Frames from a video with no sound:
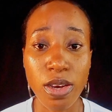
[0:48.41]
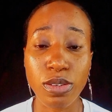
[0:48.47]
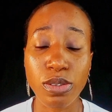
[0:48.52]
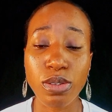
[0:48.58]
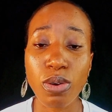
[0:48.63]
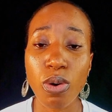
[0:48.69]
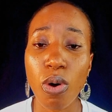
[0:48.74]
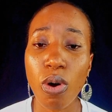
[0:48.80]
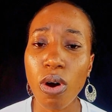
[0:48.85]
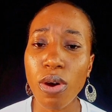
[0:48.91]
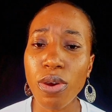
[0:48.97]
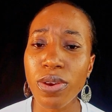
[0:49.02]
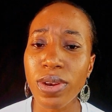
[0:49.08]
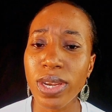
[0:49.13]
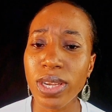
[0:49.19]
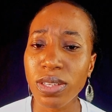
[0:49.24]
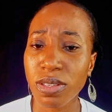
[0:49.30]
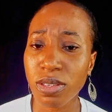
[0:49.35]
So all
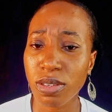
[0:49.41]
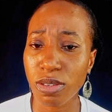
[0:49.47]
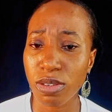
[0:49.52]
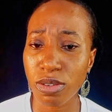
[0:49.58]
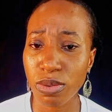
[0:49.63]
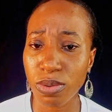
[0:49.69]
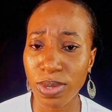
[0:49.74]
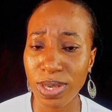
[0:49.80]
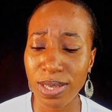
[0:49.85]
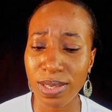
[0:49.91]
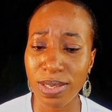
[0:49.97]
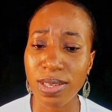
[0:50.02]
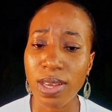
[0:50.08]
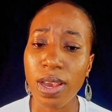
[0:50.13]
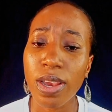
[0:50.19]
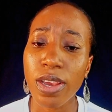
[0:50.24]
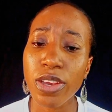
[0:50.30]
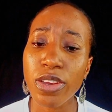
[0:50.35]
you need to do
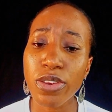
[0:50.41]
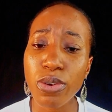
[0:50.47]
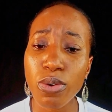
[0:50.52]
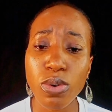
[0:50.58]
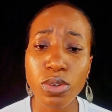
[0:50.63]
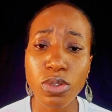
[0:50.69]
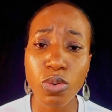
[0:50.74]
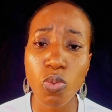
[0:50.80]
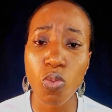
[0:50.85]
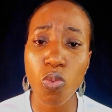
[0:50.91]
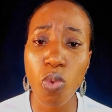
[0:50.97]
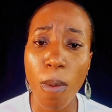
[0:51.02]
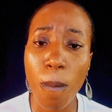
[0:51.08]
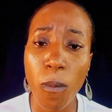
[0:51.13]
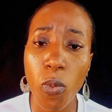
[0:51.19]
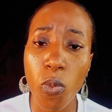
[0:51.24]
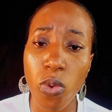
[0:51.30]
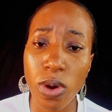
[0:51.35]
is use
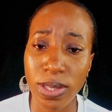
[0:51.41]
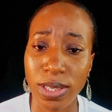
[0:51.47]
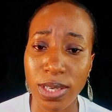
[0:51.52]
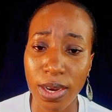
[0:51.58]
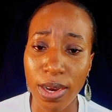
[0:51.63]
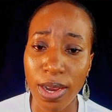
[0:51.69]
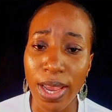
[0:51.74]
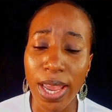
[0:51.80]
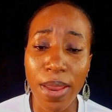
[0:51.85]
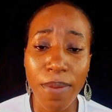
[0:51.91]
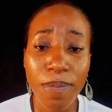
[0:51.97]
warm water.